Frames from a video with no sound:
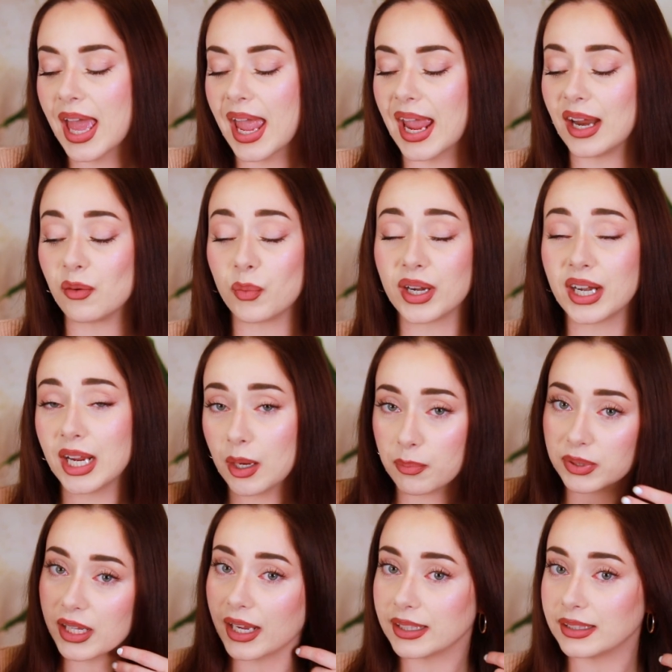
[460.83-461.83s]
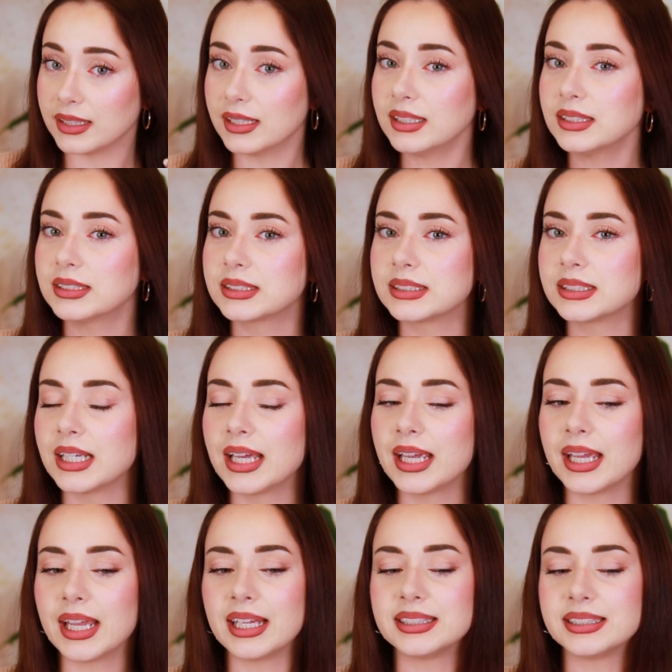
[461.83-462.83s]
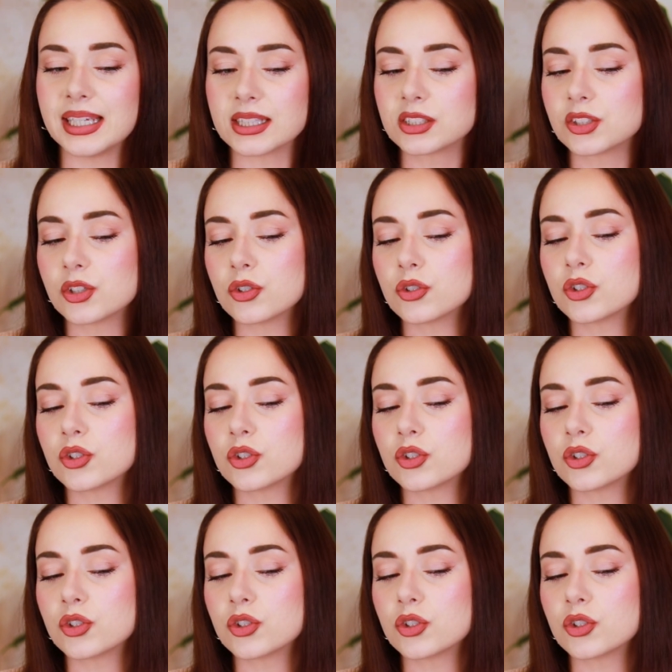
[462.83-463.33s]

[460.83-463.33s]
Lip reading: And when I apply this, it gets